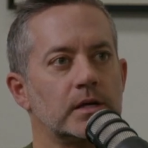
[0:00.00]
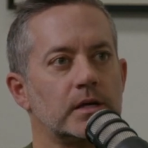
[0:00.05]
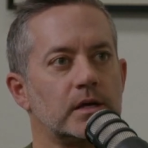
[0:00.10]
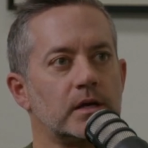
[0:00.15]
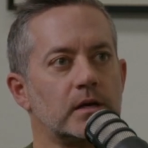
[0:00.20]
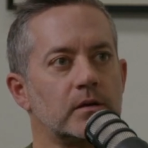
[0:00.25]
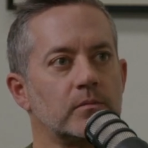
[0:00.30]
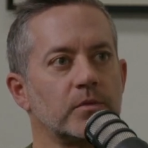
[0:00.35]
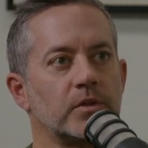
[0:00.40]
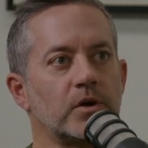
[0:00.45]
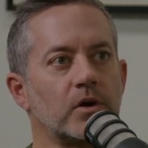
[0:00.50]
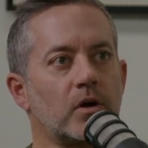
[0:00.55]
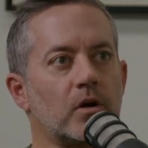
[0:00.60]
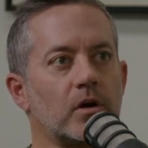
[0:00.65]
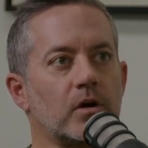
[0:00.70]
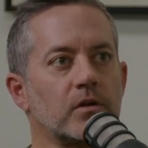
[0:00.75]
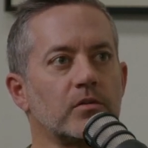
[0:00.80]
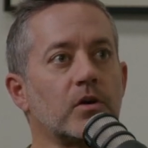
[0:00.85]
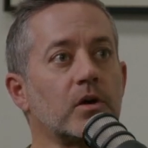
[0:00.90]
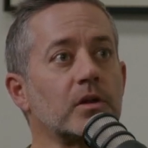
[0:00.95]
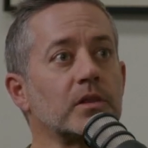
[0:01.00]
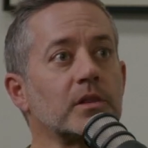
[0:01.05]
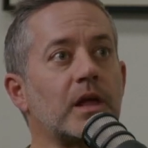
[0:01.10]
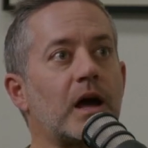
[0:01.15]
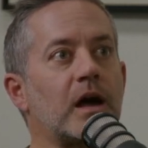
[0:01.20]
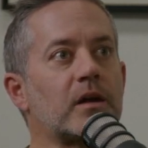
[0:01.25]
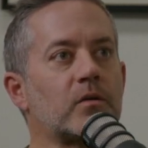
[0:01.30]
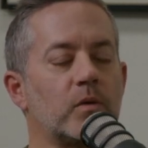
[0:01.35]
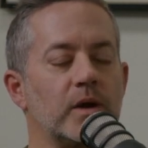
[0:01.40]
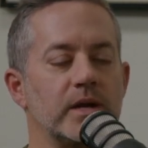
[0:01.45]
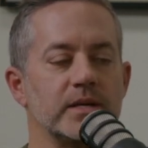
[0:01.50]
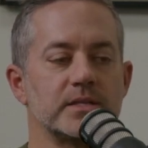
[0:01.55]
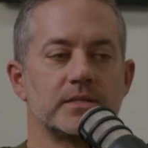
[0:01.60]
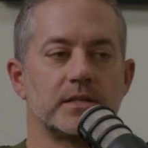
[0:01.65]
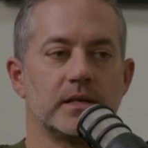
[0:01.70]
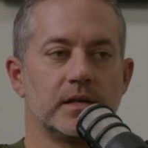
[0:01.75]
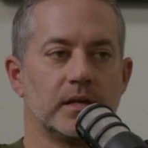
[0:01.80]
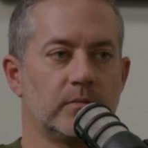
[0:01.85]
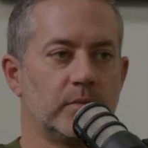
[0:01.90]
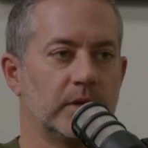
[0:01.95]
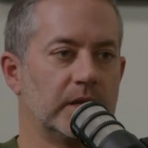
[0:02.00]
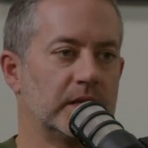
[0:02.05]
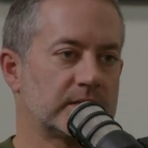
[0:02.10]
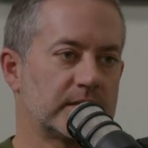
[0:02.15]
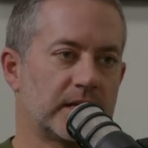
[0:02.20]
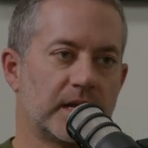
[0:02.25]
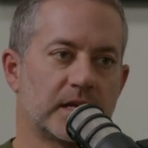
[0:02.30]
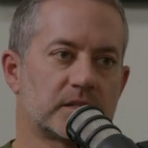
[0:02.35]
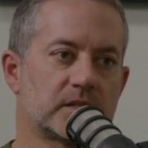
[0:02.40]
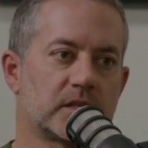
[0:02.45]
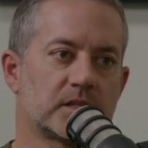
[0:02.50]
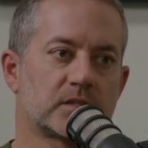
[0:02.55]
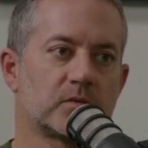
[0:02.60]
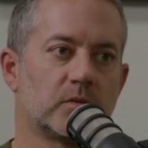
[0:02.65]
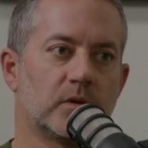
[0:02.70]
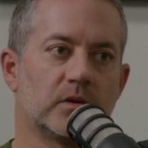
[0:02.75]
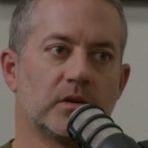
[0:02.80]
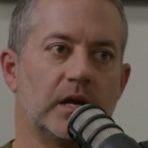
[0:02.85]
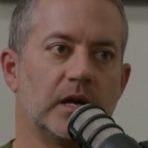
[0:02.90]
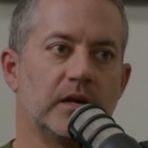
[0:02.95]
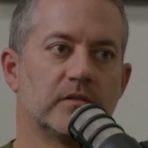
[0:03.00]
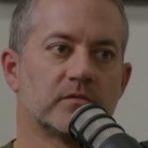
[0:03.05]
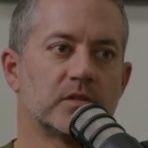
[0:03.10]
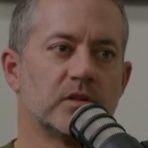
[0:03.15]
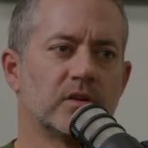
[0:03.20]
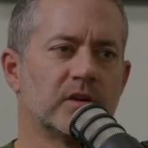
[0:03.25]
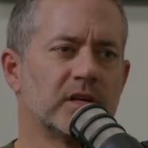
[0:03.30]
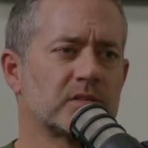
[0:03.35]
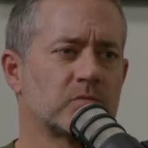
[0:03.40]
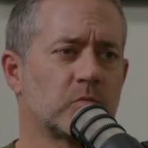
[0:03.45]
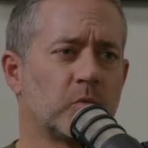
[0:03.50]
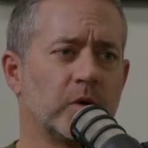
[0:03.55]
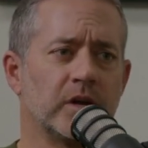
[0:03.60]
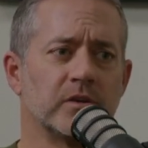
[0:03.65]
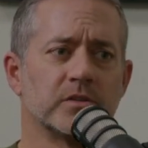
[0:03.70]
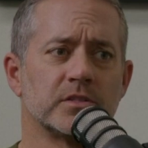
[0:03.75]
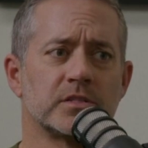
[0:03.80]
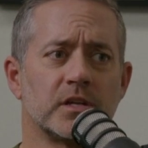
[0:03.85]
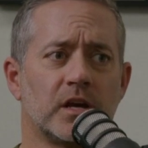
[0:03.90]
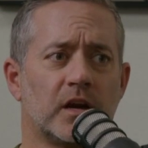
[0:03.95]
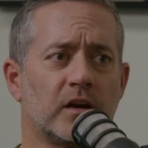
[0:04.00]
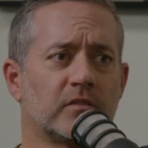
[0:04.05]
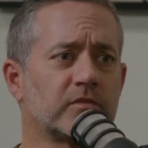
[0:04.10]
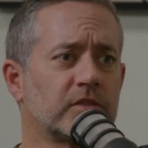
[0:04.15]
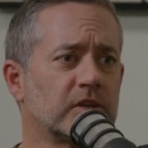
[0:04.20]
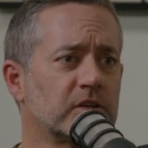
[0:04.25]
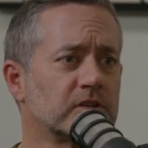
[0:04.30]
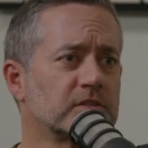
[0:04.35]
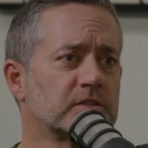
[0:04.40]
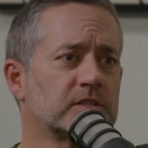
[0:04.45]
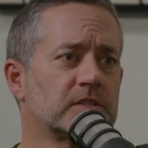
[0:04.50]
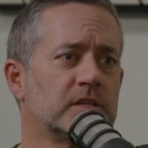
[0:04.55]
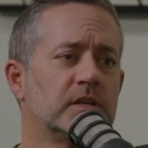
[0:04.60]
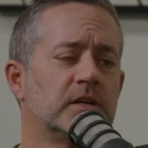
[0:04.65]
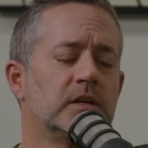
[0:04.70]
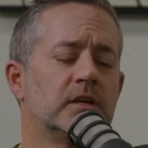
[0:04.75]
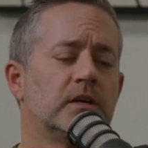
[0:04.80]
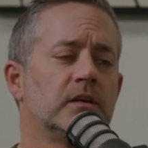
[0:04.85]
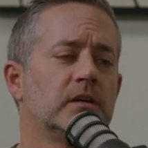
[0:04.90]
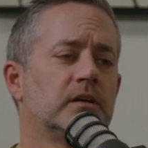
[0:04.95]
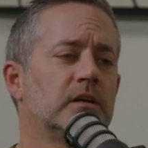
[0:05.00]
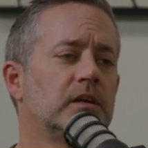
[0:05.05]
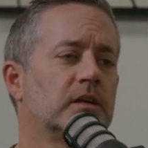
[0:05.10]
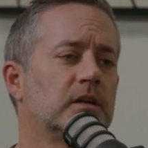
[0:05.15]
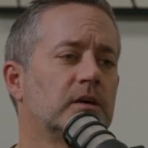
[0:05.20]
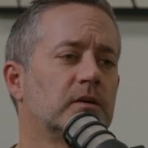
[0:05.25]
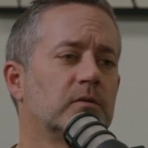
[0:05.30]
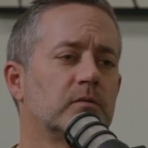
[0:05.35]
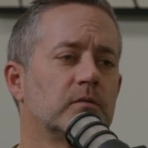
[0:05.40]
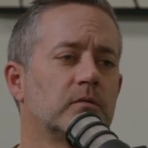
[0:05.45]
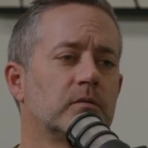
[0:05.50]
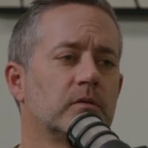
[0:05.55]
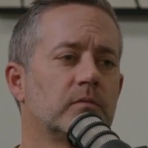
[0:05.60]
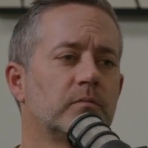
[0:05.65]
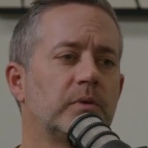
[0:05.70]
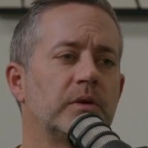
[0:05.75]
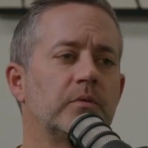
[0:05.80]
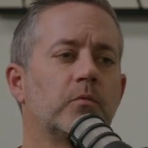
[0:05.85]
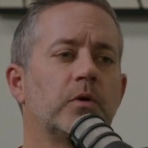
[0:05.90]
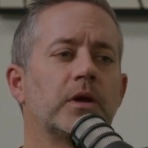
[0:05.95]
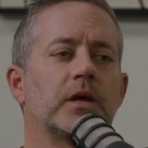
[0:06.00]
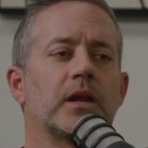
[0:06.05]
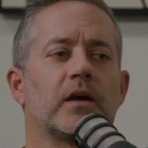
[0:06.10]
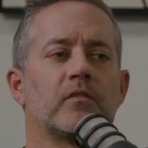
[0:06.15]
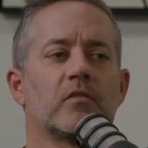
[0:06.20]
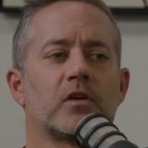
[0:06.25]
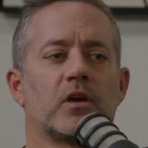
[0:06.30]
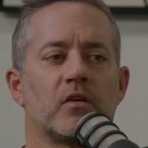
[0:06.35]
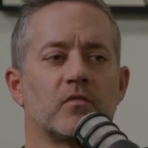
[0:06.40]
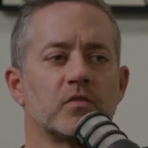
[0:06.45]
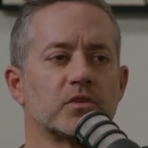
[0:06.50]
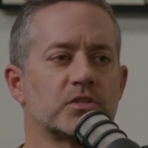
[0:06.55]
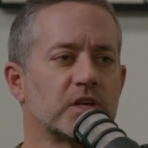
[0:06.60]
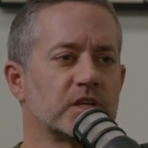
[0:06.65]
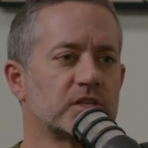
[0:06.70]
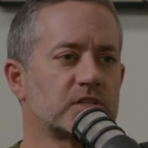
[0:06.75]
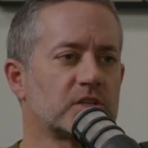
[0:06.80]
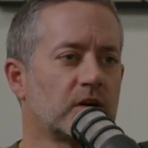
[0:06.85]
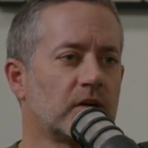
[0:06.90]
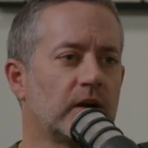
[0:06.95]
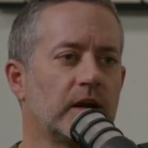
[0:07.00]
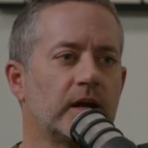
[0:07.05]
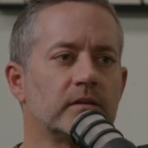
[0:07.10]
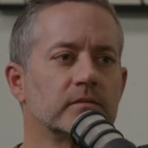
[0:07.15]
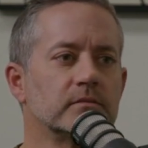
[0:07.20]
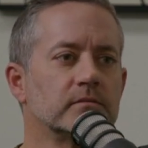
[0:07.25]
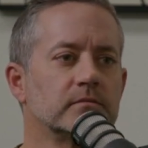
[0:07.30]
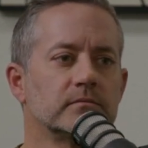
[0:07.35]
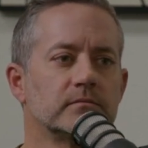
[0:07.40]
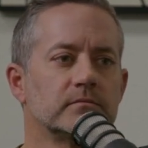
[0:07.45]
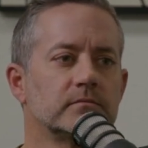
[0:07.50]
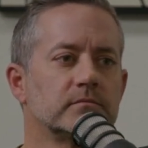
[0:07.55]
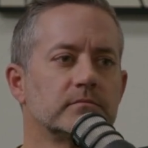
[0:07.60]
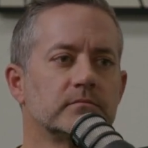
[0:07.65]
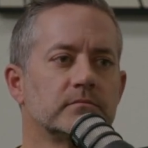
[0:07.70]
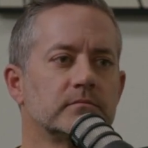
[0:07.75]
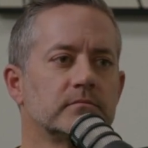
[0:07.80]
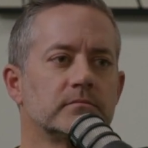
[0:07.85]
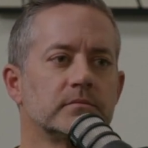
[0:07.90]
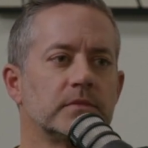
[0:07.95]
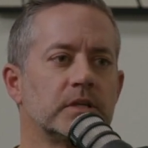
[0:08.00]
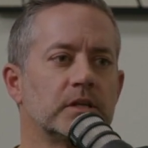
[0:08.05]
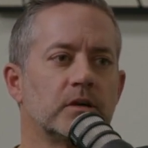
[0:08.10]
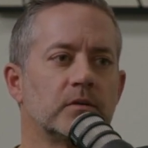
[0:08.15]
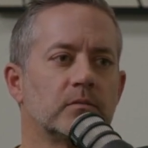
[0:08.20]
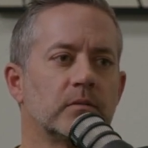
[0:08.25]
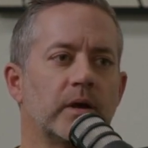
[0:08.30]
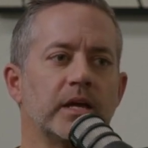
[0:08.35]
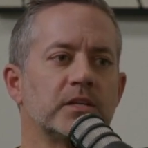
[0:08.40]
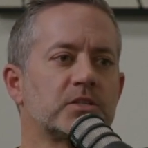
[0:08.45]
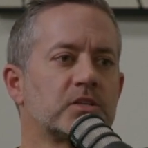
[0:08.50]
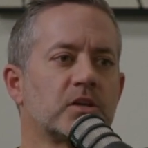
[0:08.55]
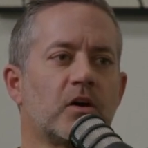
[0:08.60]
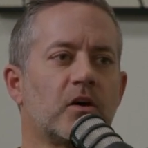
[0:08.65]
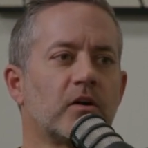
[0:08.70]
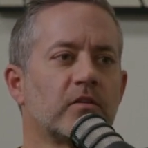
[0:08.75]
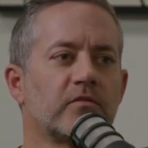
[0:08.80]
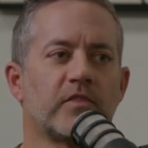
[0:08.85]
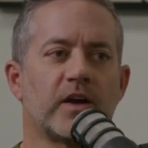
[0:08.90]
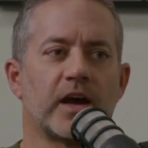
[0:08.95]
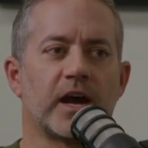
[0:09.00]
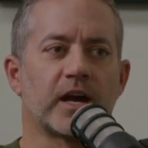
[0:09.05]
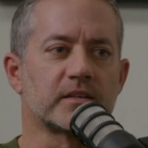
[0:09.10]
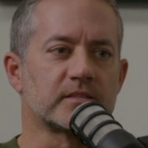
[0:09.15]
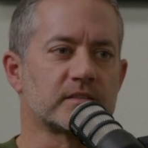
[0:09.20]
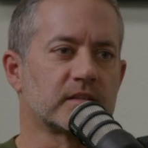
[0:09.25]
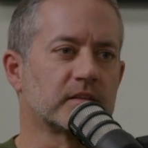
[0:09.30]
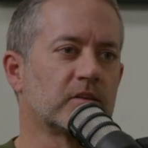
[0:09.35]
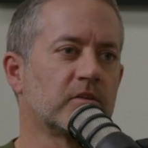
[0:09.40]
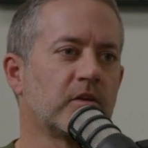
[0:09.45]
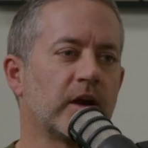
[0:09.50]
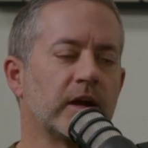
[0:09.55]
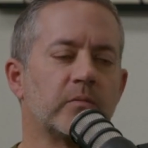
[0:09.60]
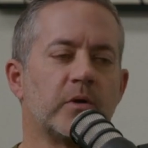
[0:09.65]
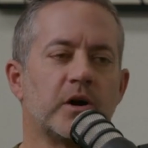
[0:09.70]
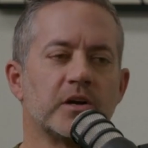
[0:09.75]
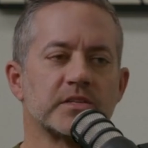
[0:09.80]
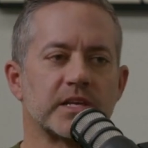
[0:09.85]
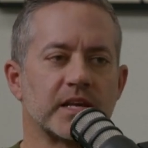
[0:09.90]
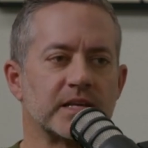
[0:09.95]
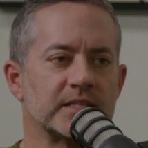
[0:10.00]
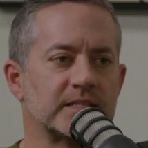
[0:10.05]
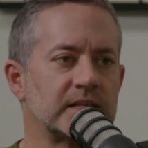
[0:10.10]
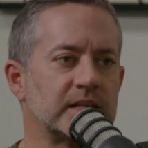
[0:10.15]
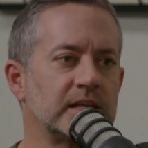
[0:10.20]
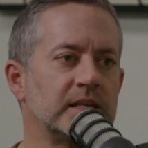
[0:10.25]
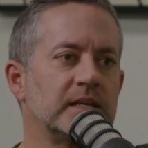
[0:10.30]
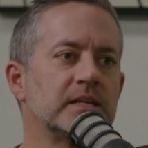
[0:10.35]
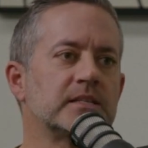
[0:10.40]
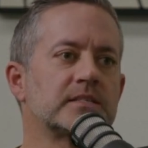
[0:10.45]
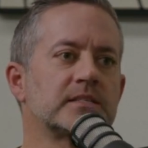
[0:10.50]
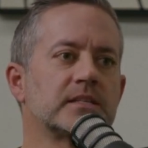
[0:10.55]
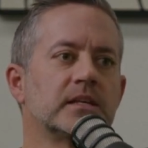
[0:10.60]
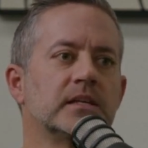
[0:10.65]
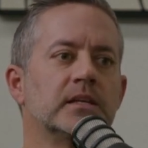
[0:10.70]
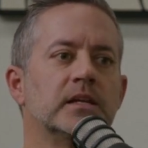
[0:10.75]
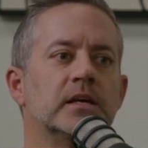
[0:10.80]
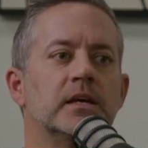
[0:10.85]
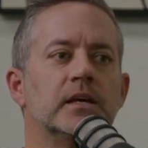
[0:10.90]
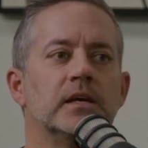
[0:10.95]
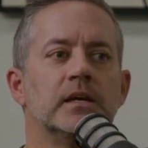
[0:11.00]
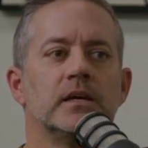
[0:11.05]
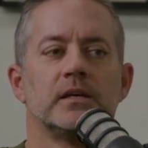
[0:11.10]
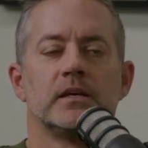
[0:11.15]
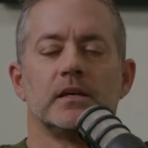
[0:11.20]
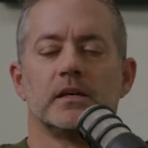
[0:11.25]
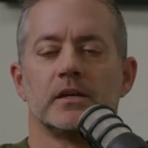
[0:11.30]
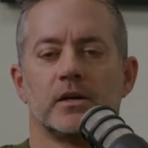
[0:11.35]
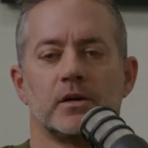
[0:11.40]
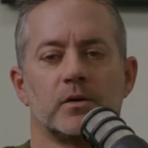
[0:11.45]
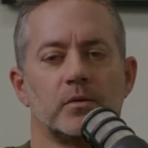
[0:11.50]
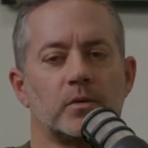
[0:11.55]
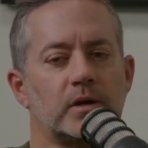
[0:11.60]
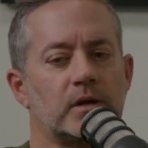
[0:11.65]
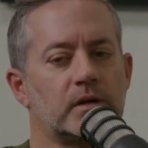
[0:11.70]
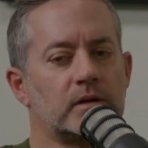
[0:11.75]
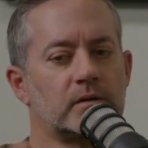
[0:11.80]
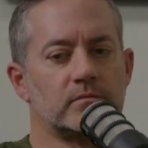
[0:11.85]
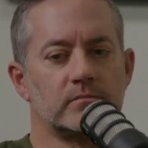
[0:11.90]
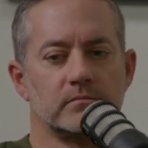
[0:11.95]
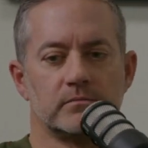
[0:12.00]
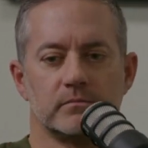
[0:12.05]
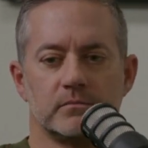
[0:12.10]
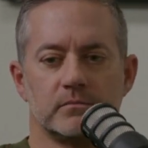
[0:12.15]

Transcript: um, there are there are a lot of ways the enemy gets access to our lives. There is weird stuff. There's, you know, we, we could have a conversation around, you know, ancient artifacts and oh, grandma's yeah. antiques and oh yeah, you know, um,